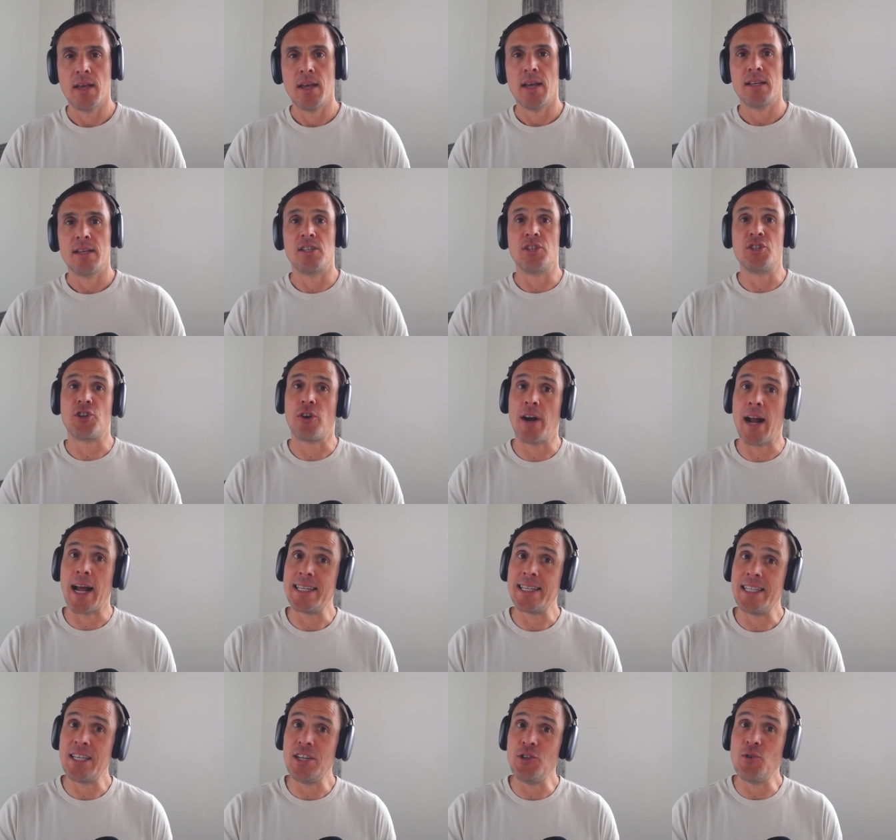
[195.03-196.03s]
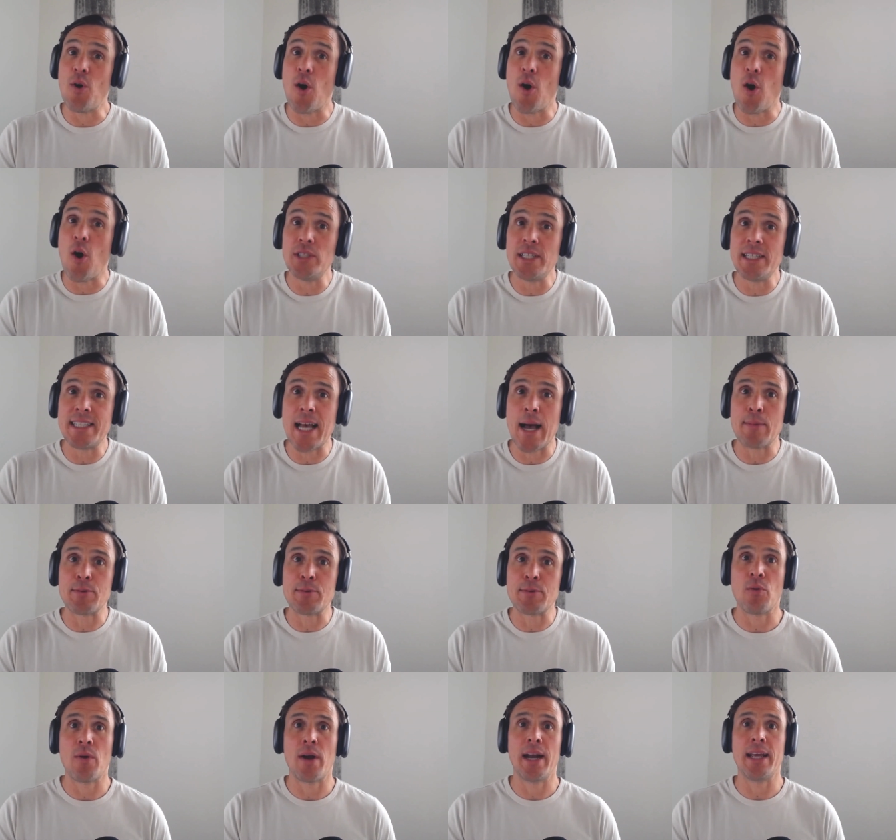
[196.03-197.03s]
since you're in IT, you own these apps
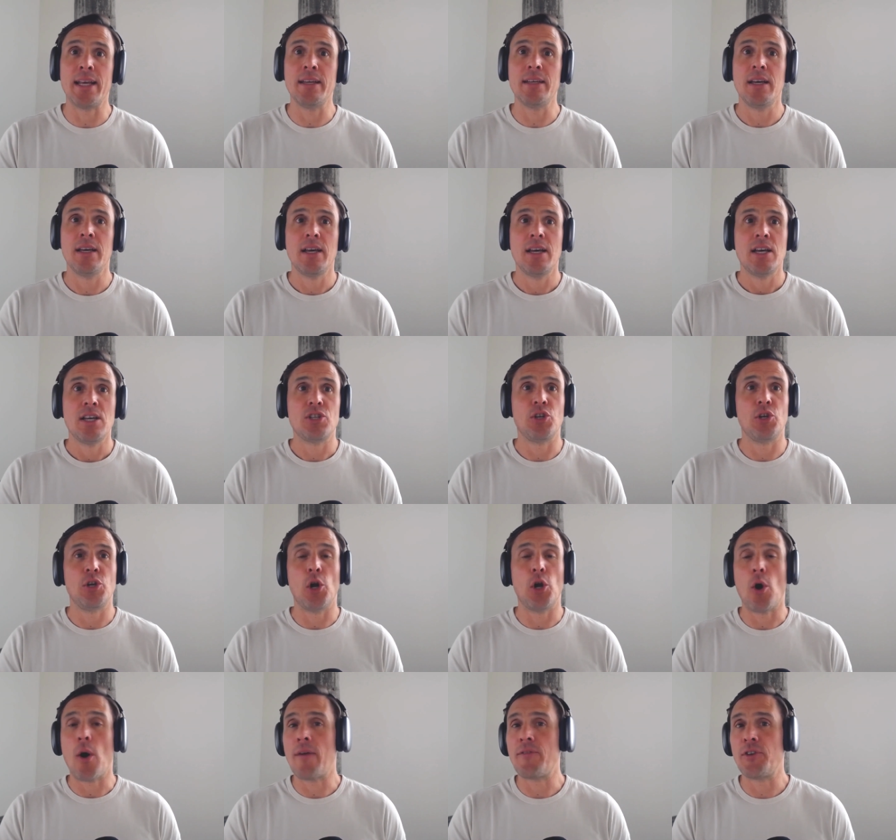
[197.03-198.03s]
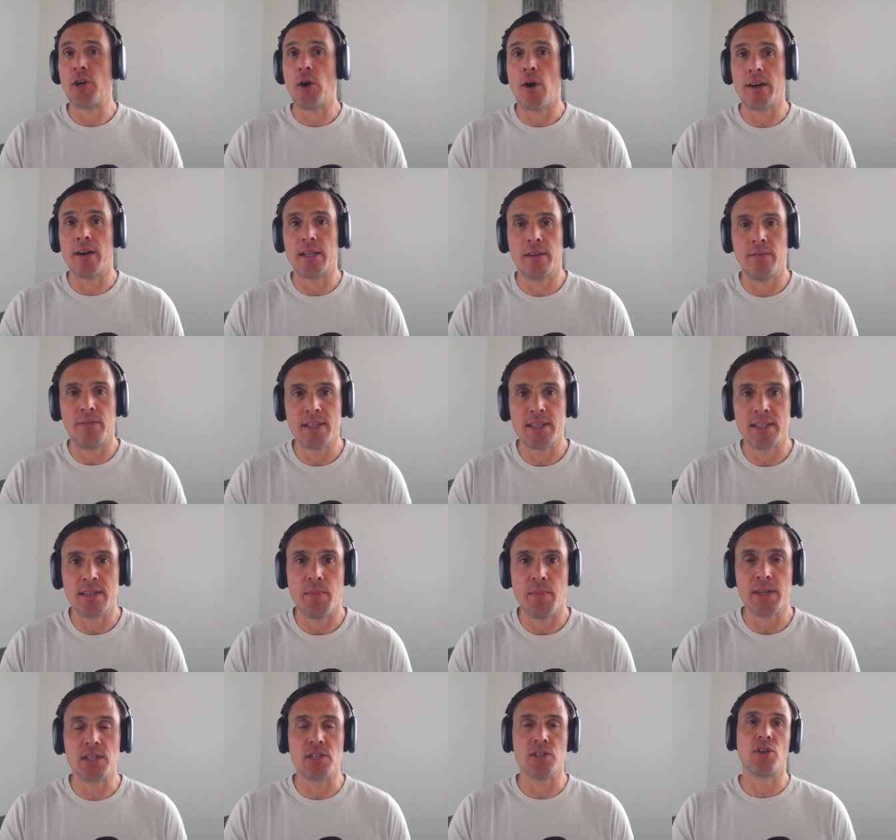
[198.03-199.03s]
already, so you don't have to go out and convince the
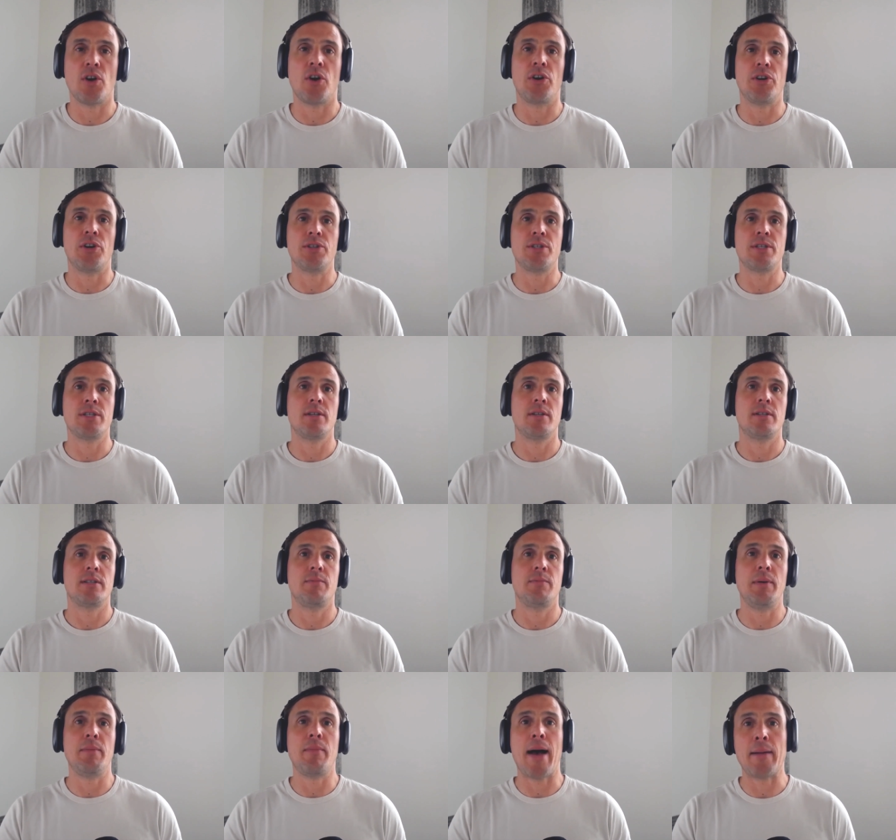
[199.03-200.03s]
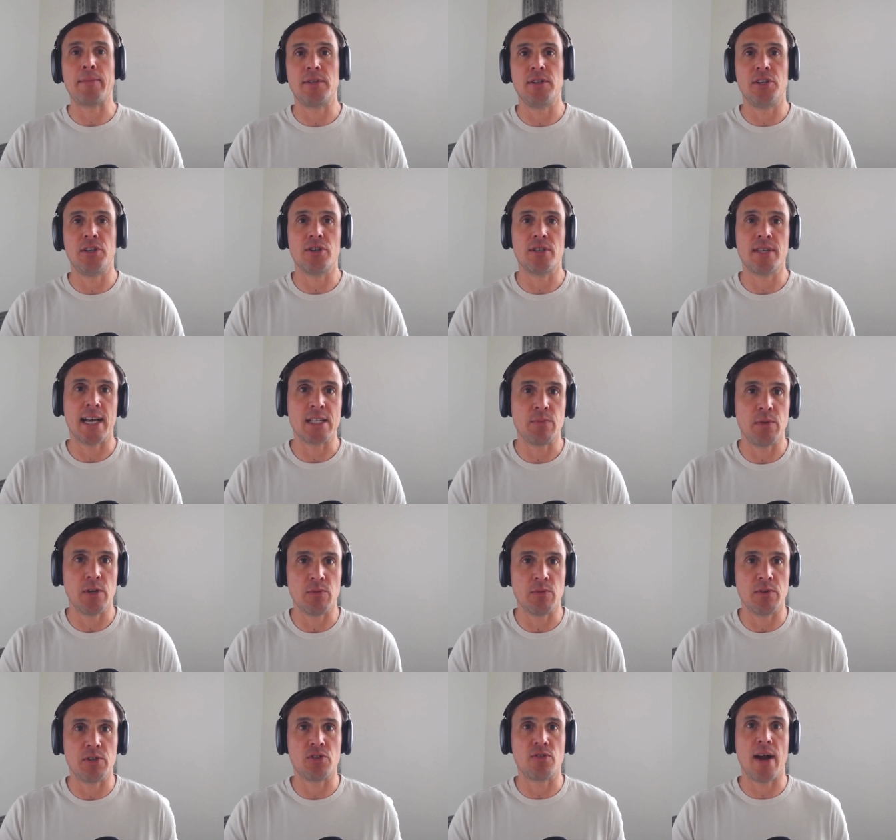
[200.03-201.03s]
business owners to be mapped into your SaaS
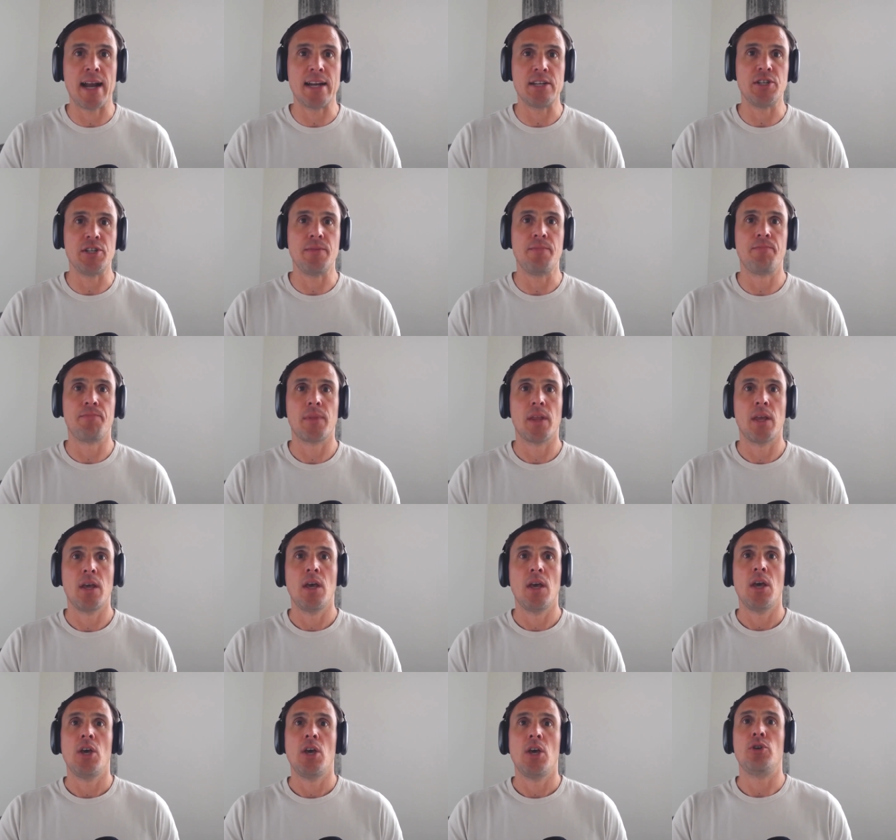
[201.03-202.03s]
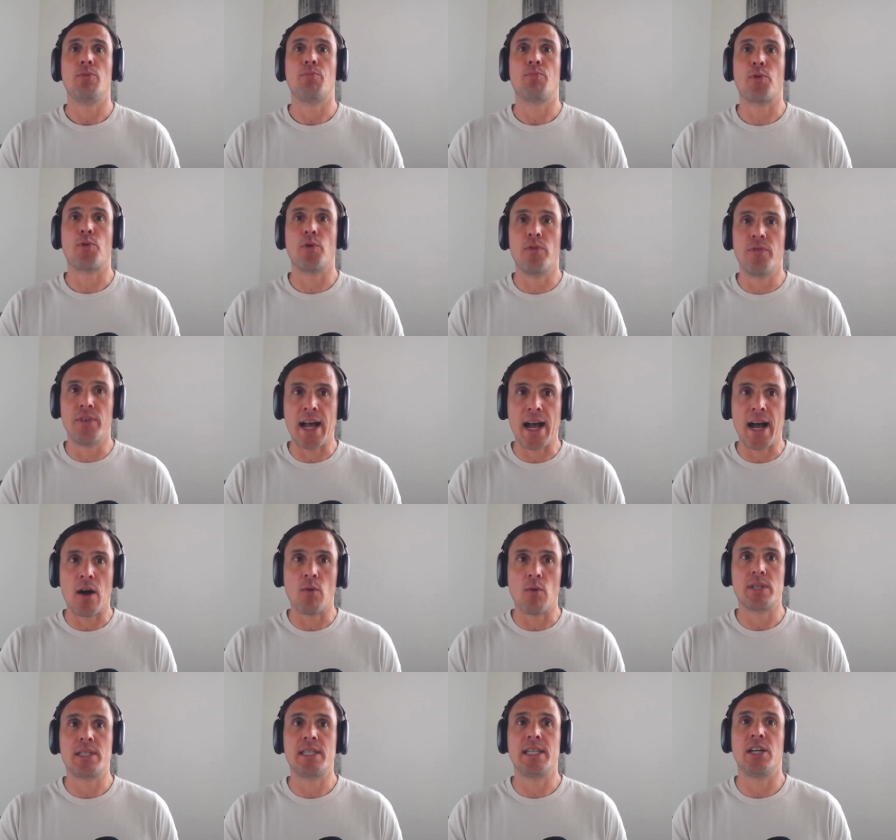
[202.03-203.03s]
management strategy. You prove it out
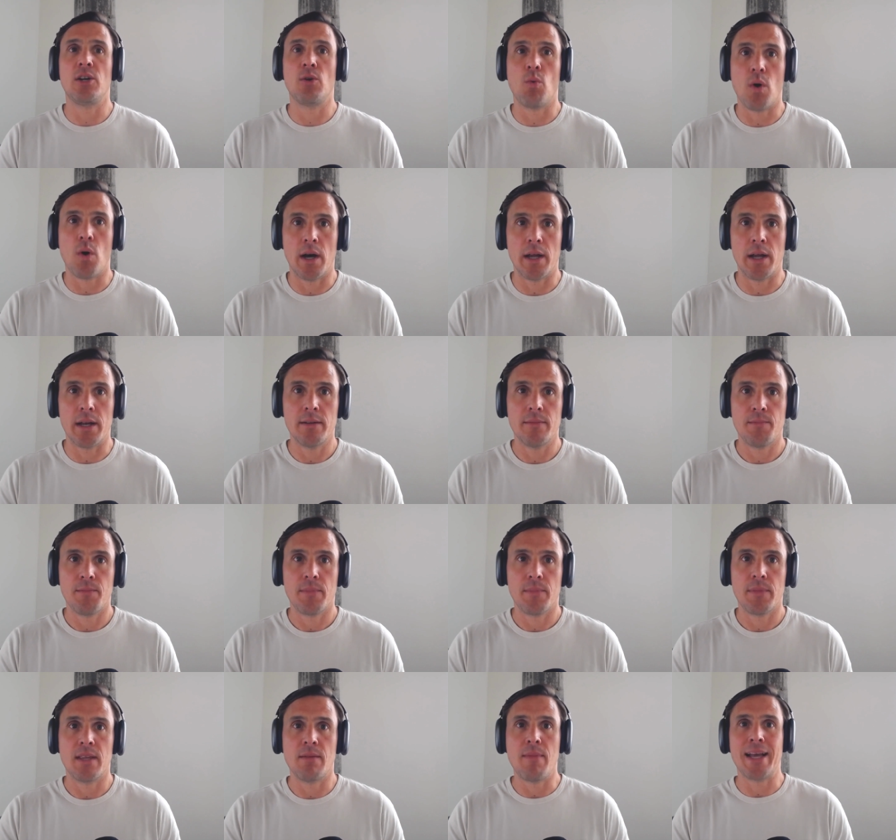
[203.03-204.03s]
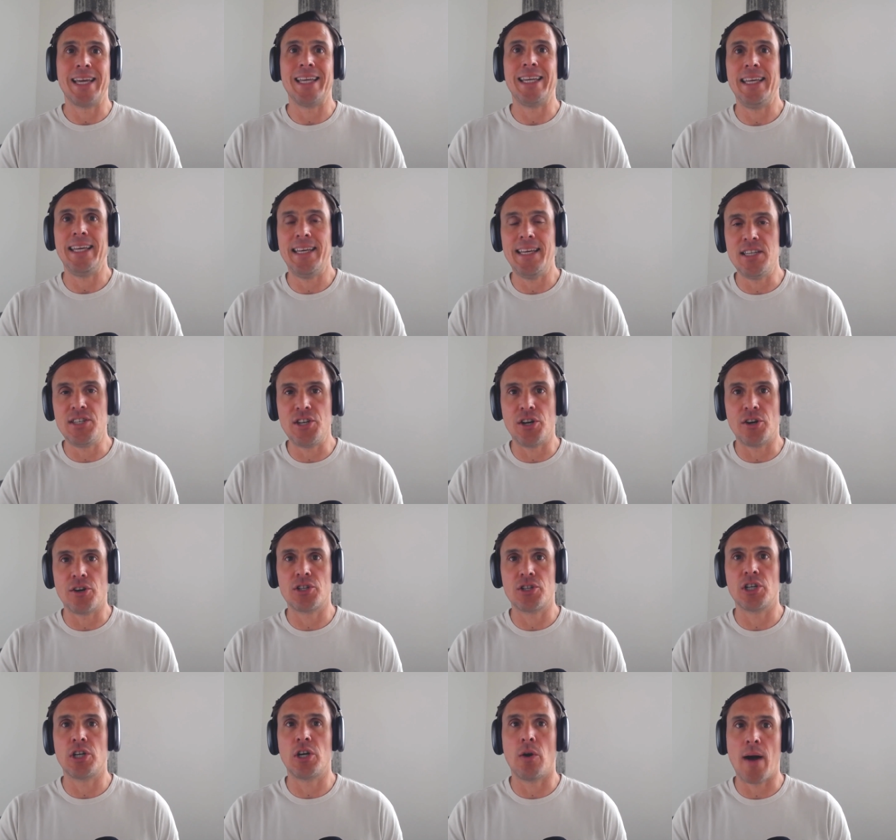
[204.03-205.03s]
with tier one, then make it easier
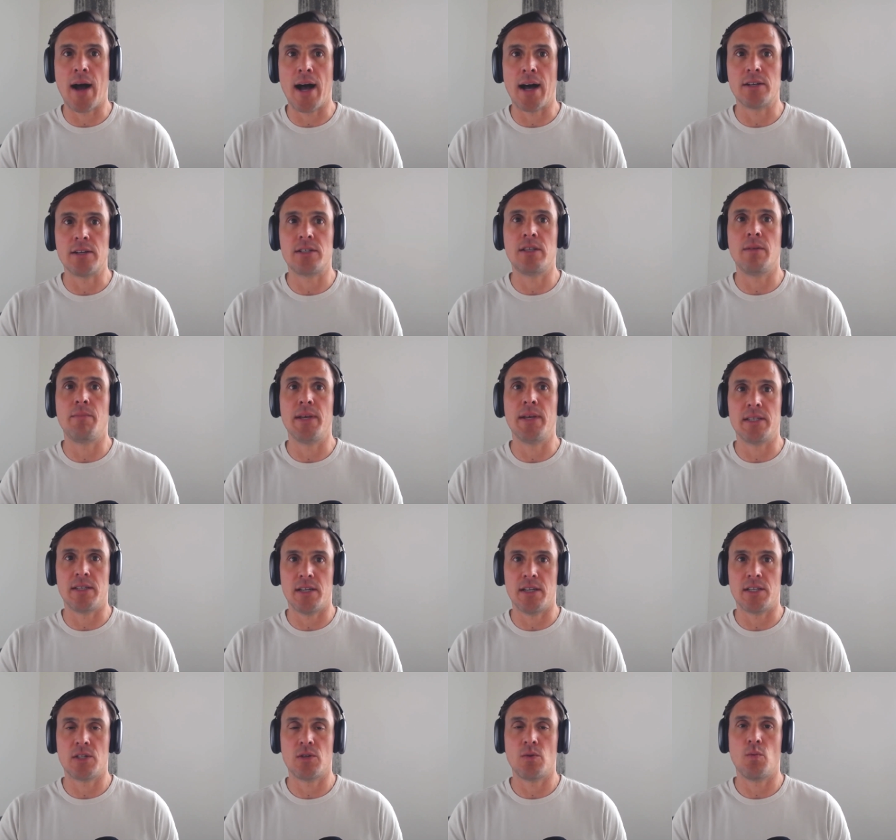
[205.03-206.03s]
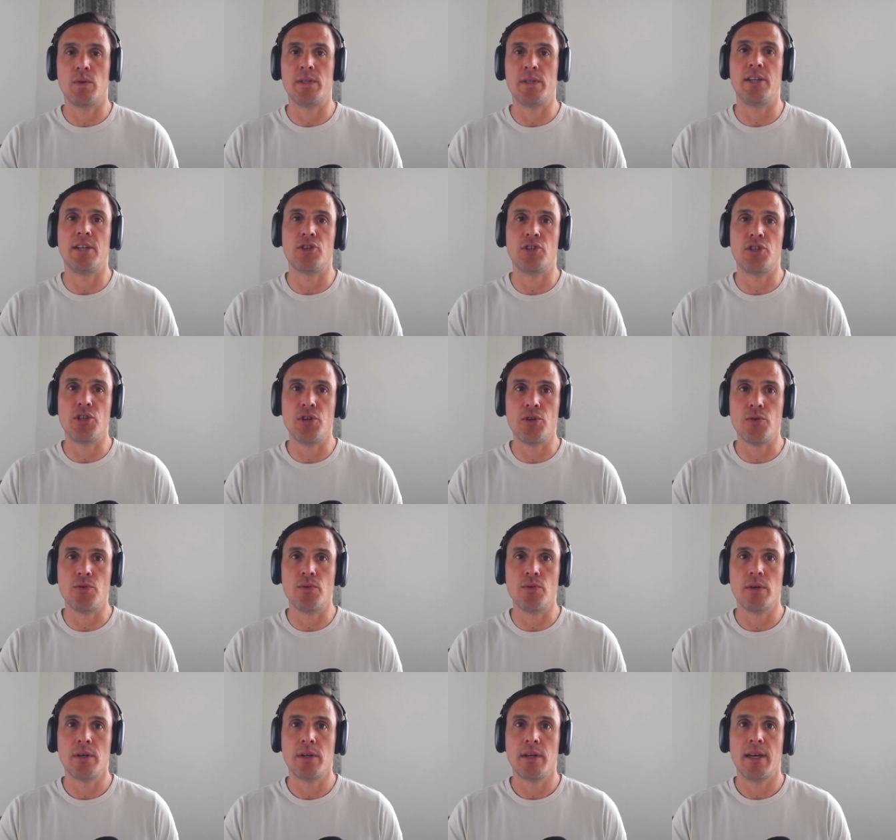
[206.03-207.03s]
to go out to the business with tiers two
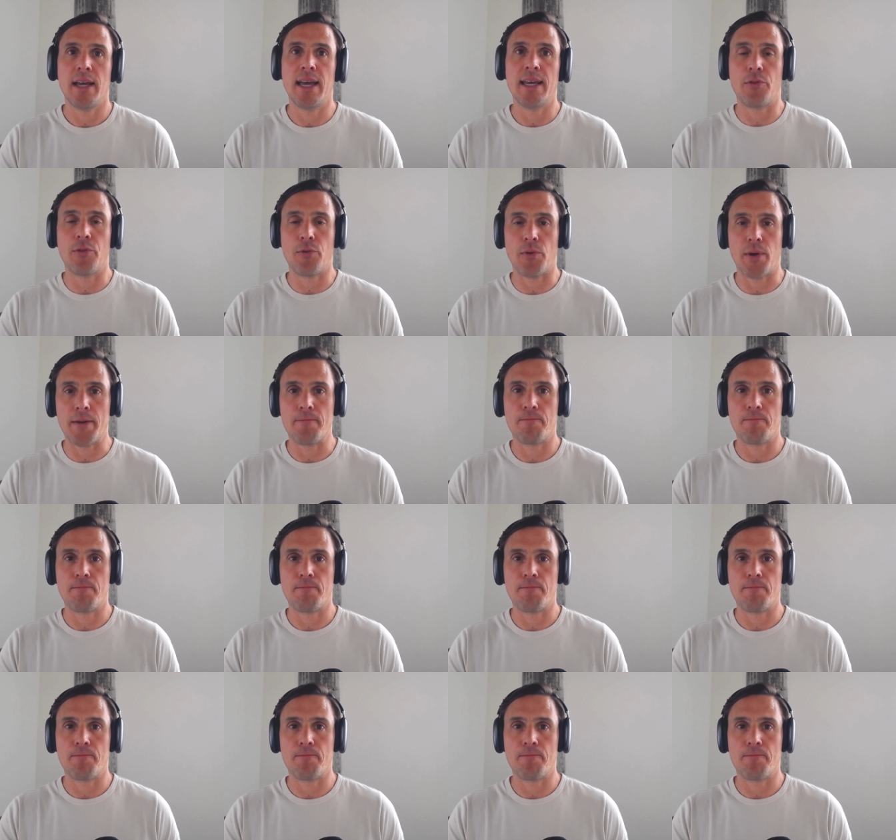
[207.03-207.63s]
and three.